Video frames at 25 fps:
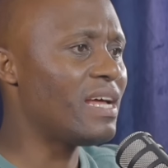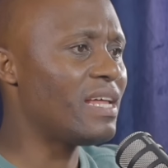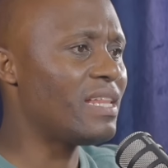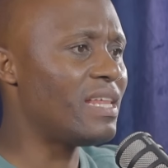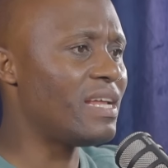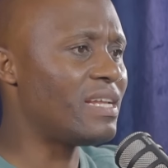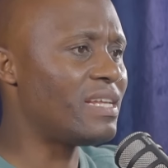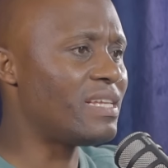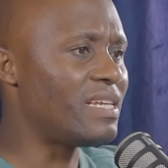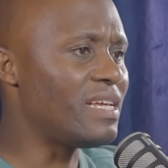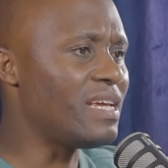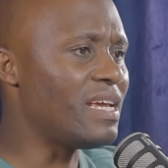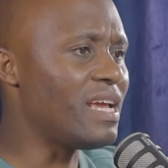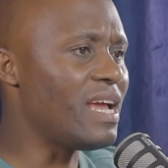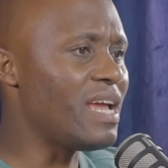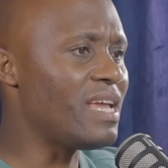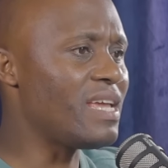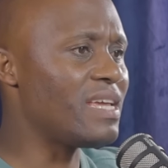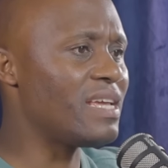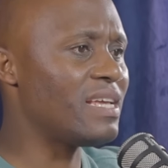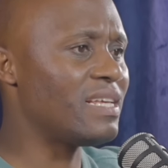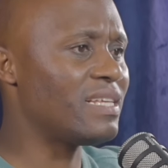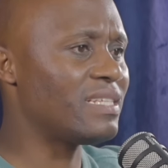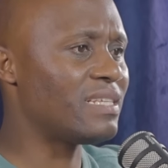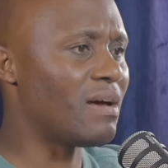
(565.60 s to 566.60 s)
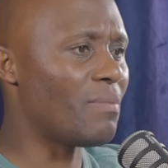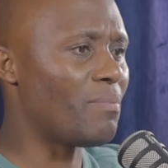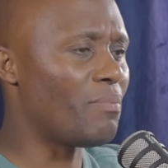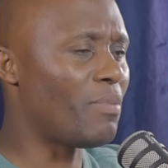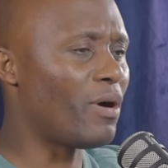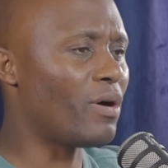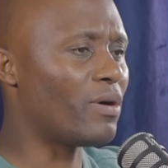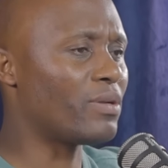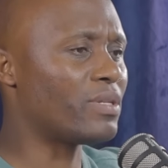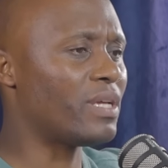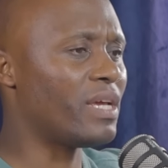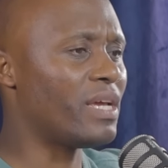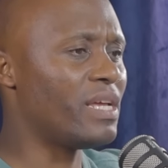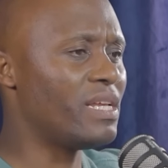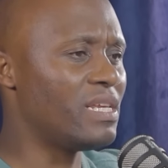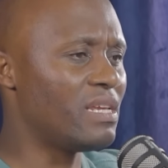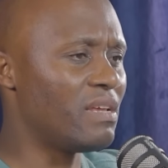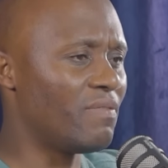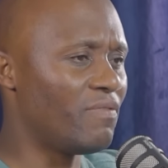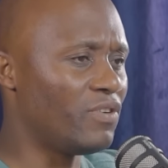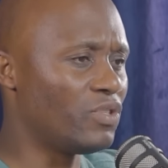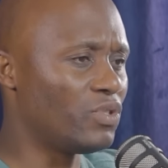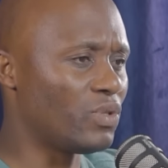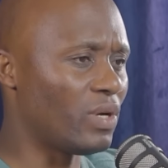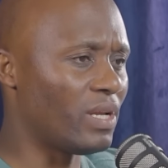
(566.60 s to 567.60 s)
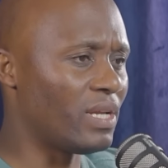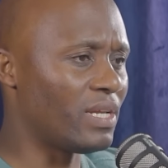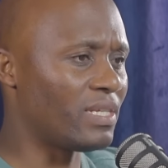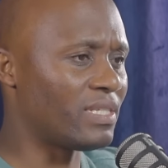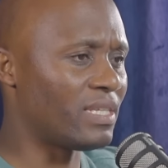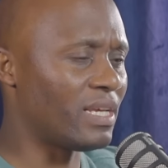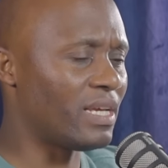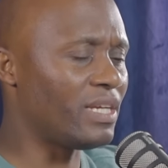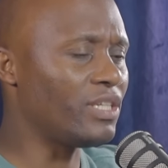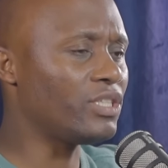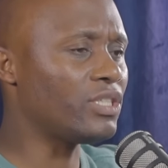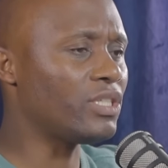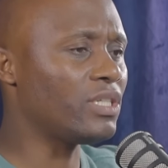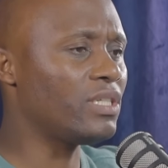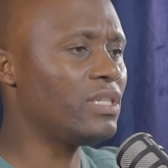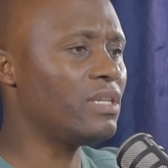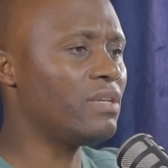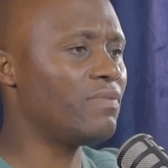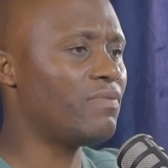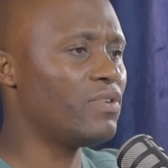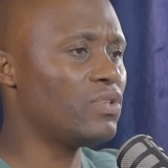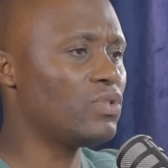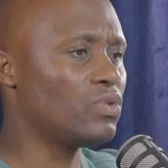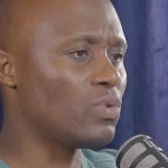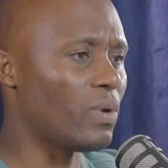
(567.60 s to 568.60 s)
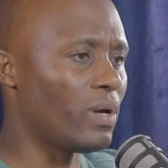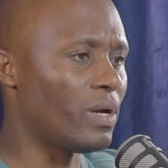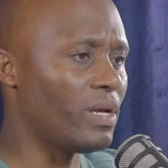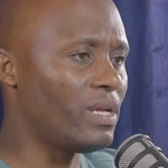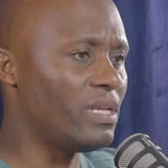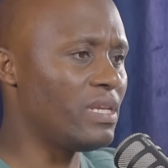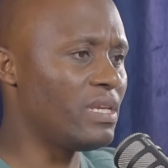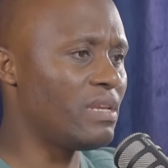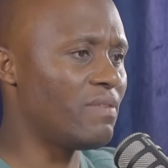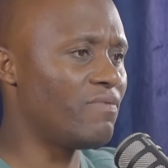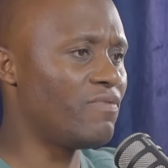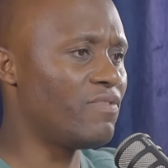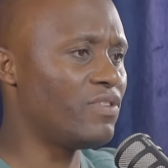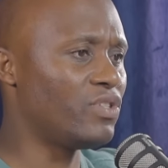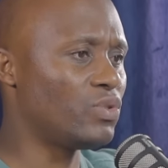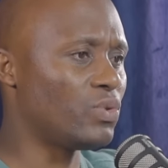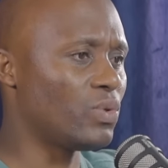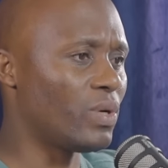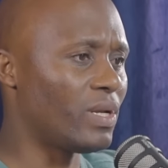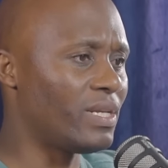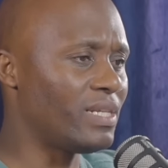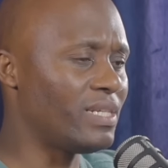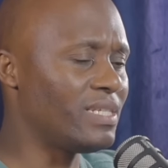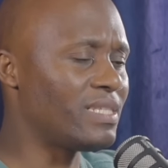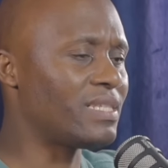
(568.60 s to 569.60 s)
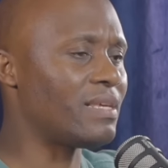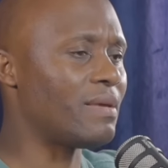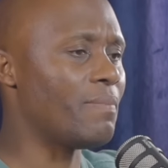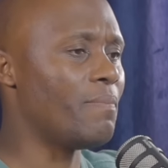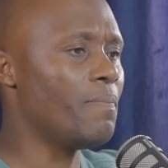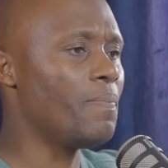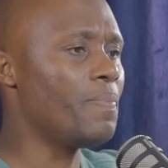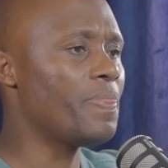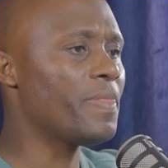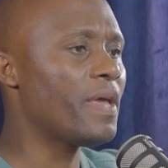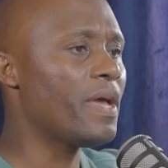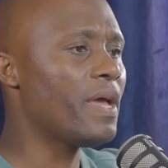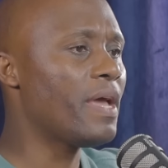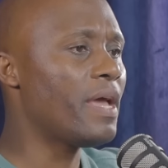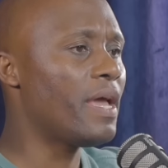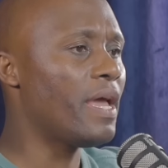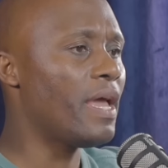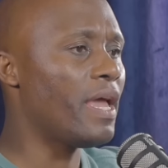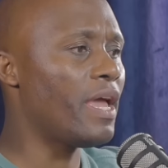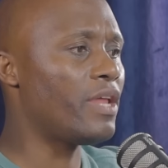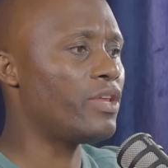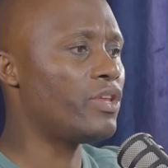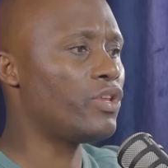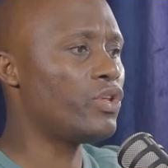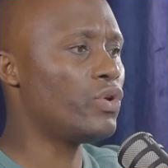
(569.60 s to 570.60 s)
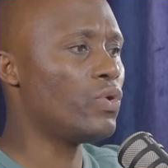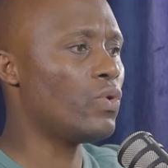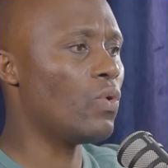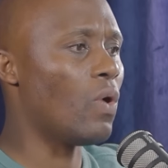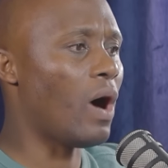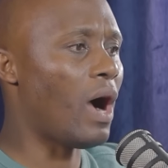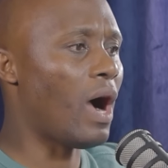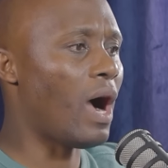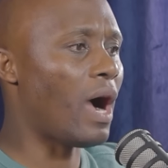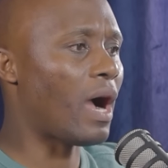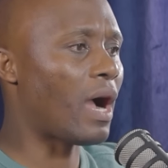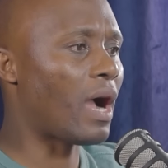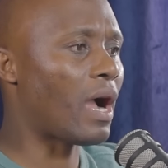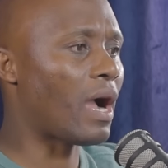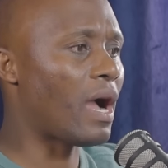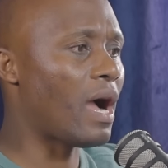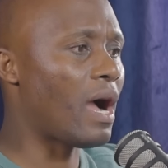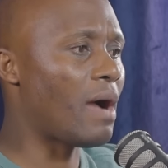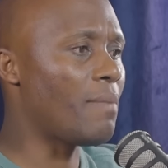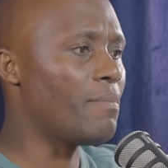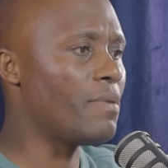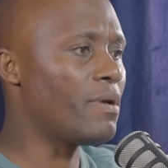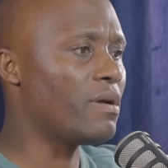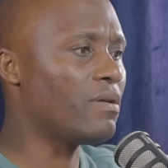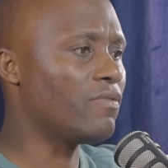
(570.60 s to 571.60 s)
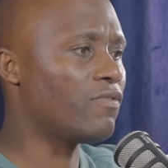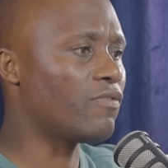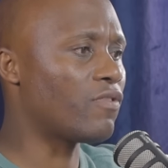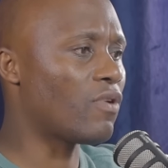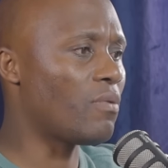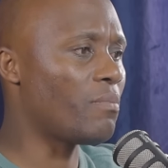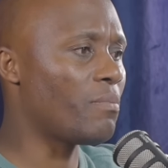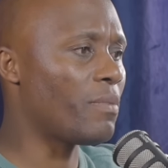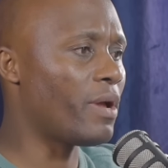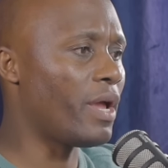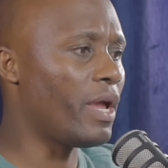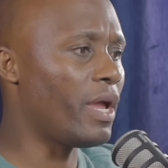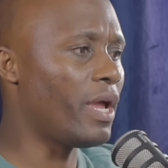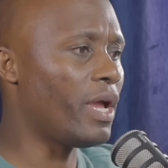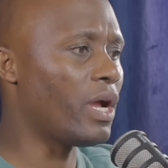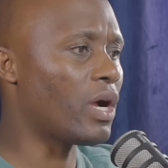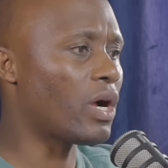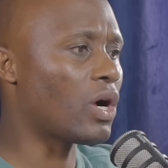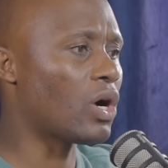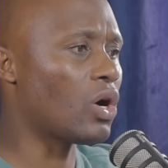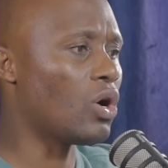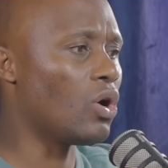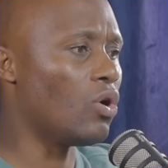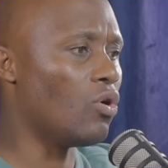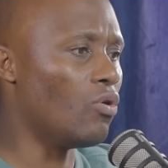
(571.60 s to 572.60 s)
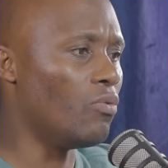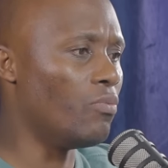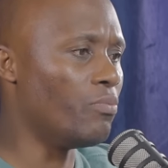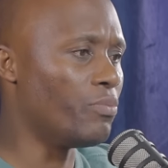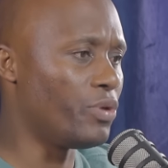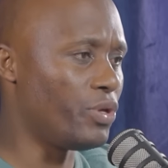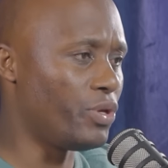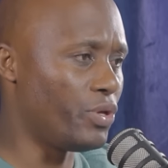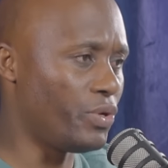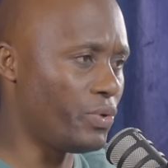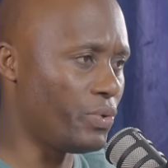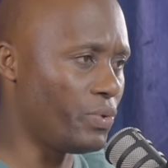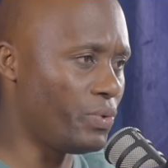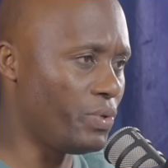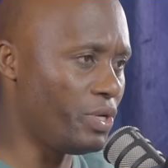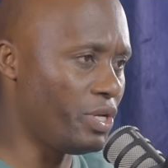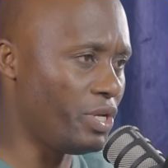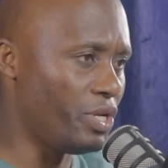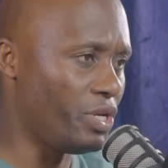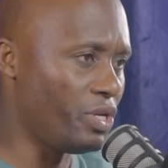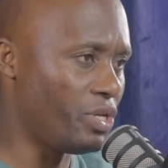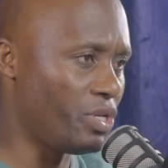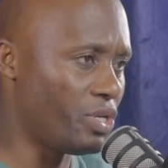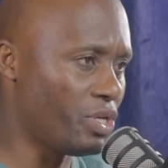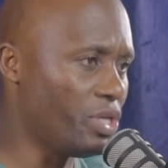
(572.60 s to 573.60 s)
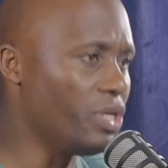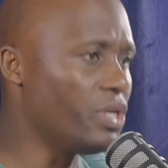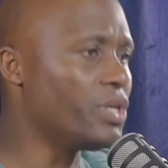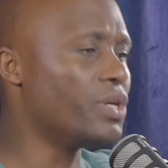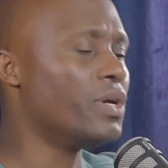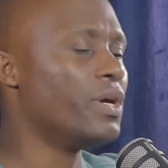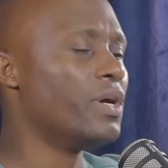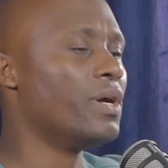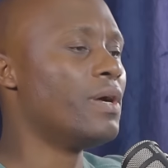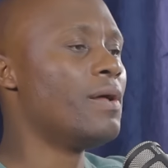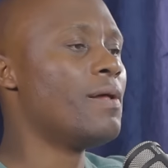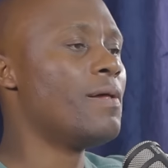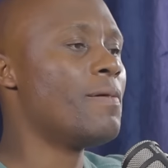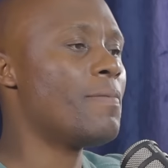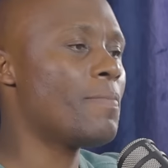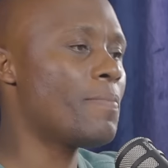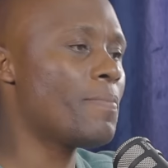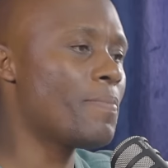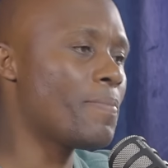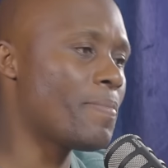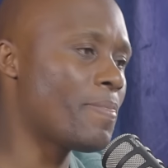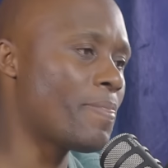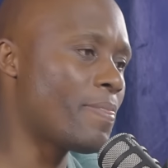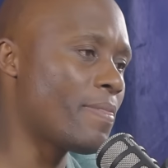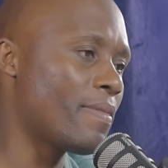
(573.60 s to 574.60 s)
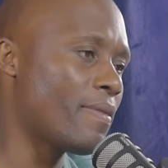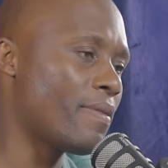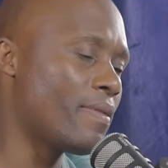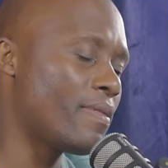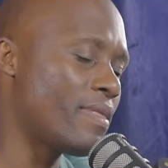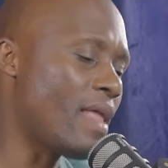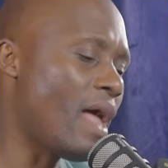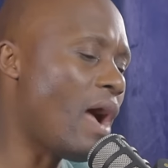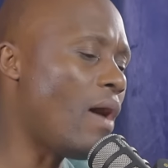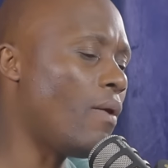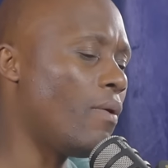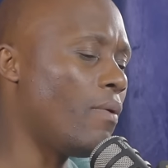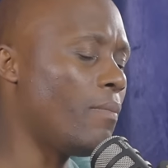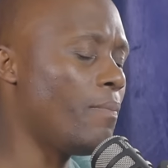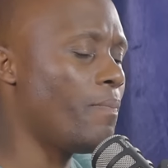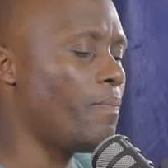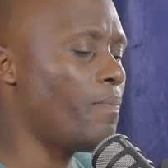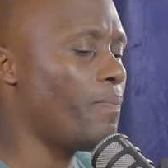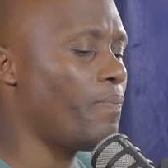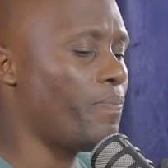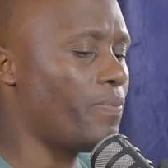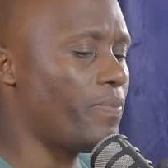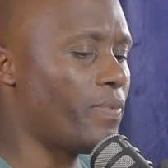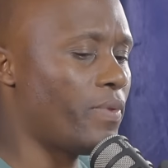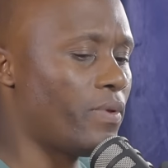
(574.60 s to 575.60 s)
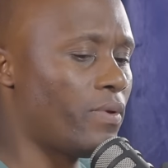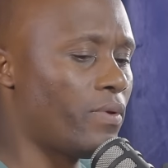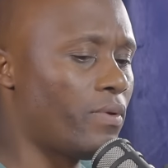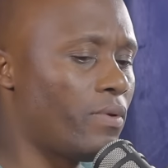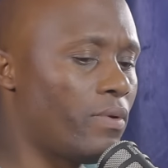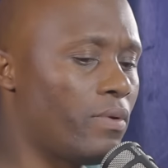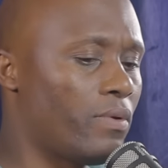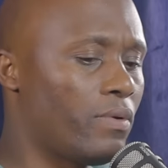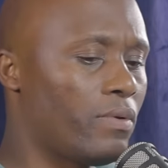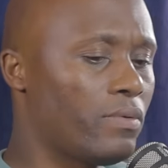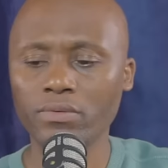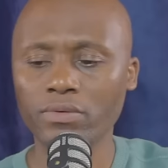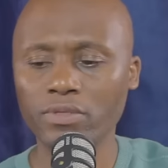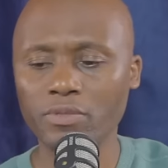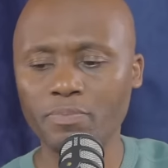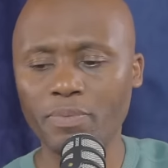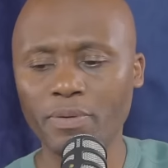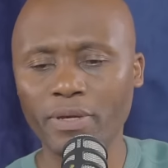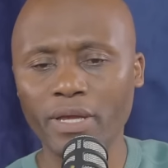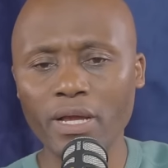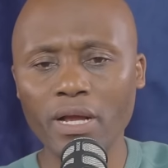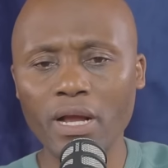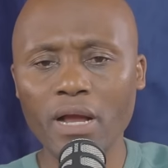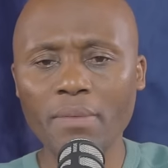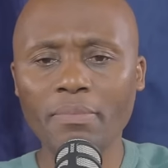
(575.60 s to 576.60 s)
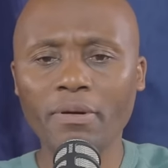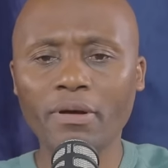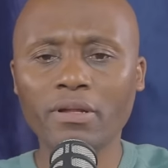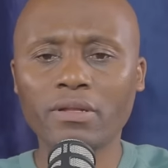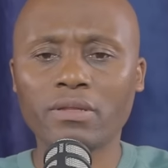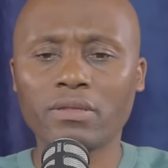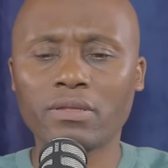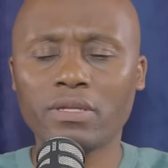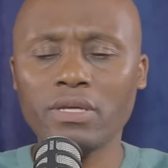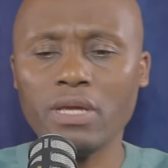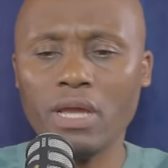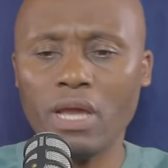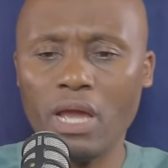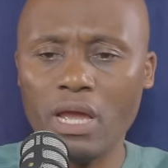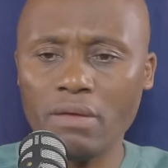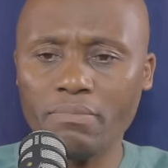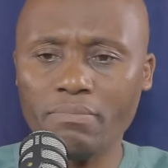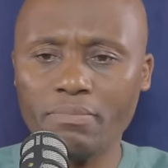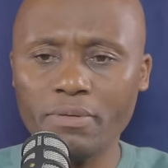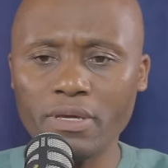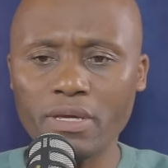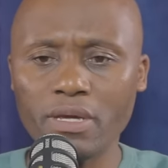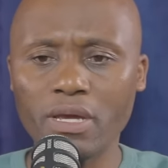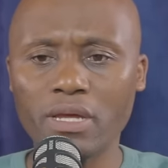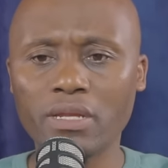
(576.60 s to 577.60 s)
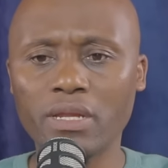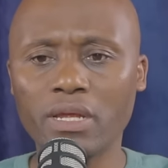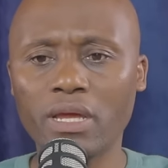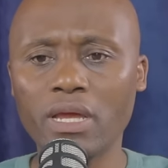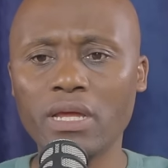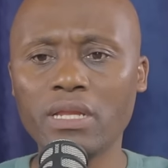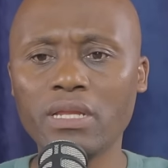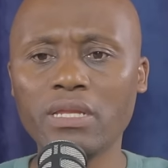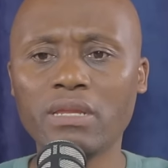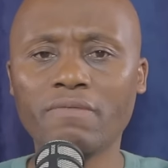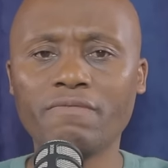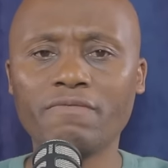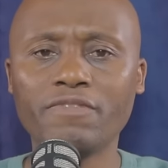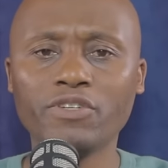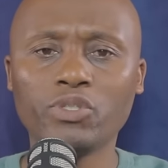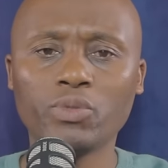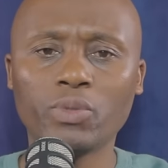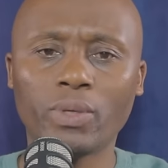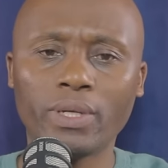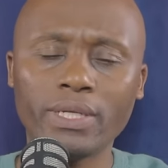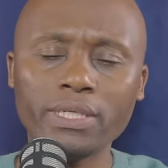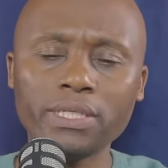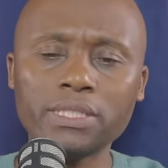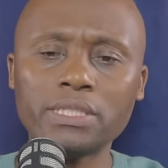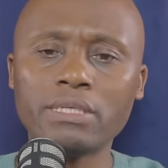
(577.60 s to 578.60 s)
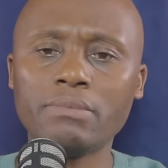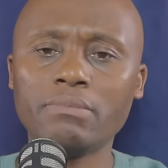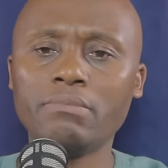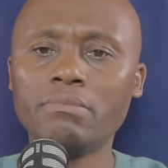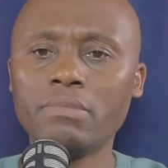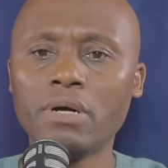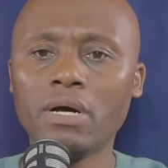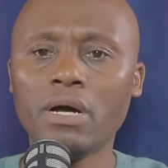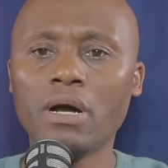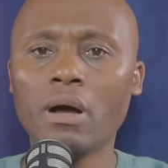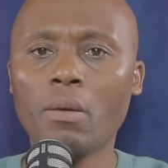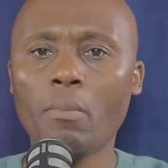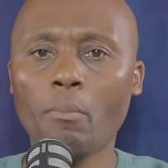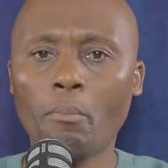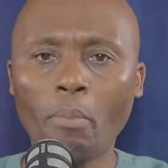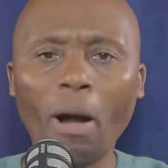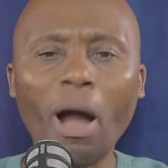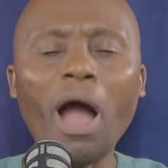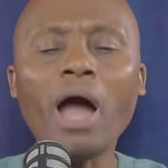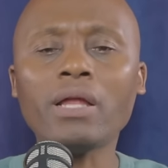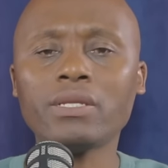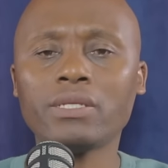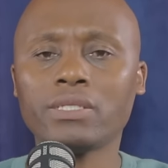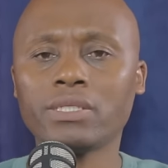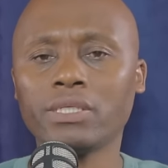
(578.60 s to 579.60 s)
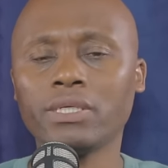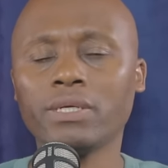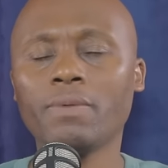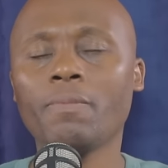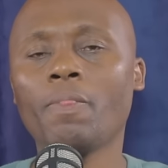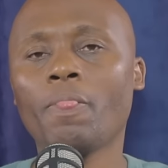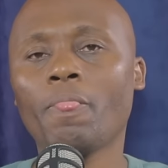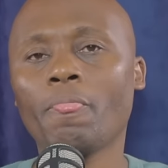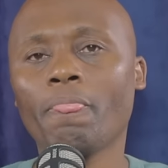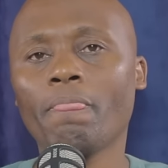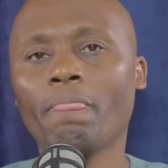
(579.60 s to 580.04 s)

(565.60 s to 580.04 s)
the DA is about individualization, individual individualism, and you are coming from a community. Now, speaking about DA being an individualism party,